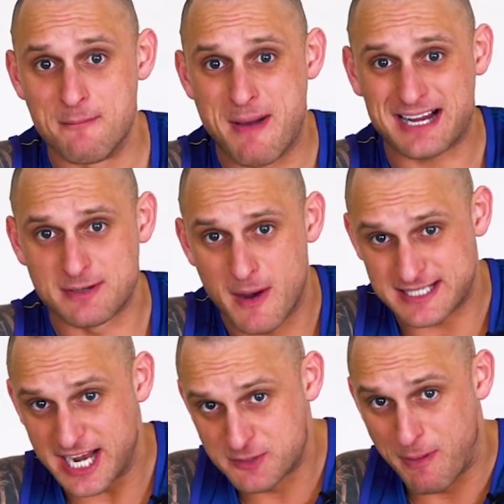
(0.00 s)
and
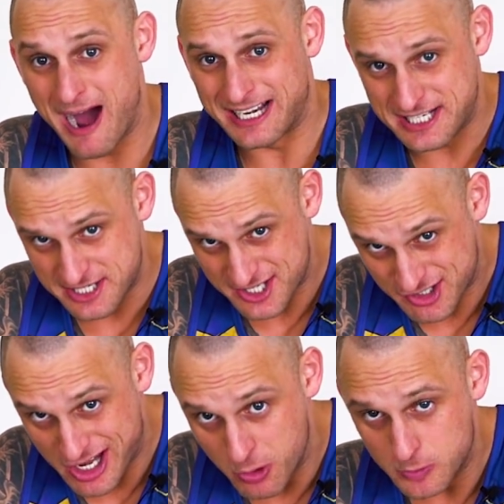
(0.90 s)
maximize each part. It is a
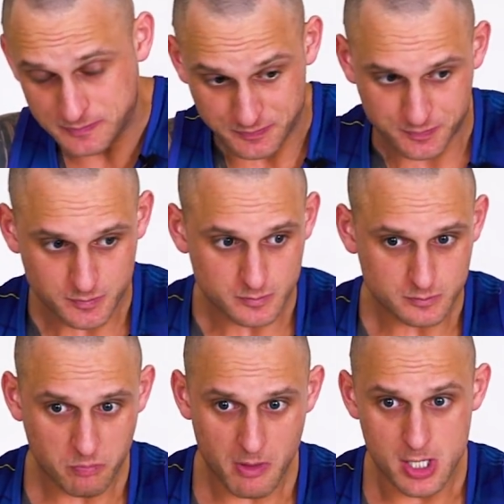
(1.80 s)
skill.
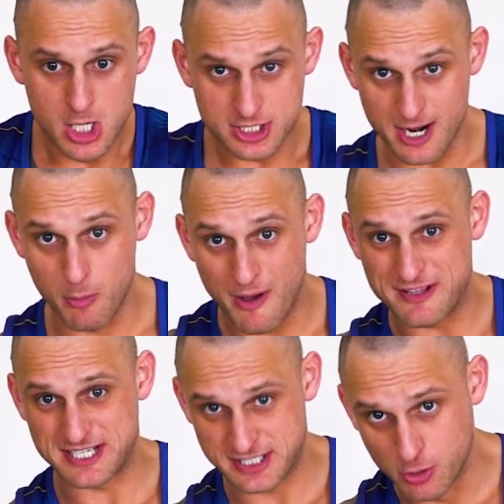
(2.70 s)
So number one,
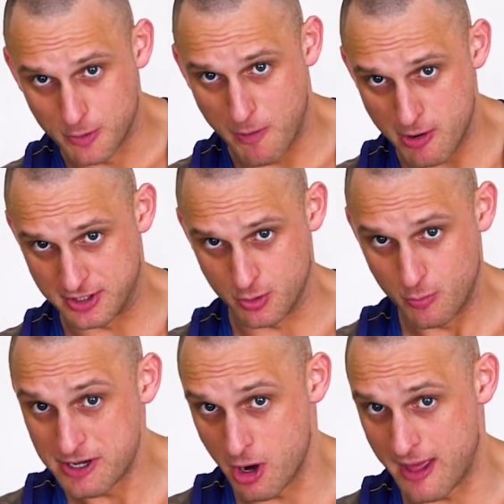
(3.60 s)
there's a skill component to it.
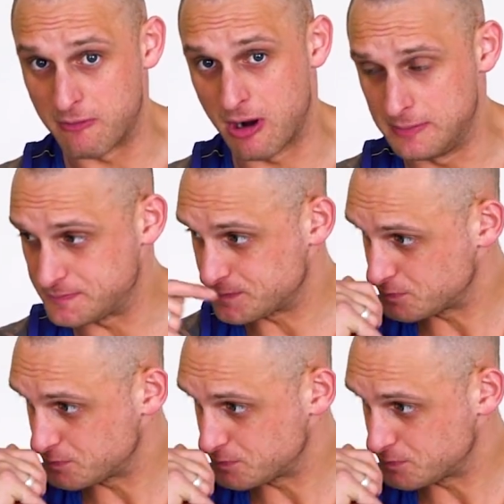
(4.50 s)
We know that, right?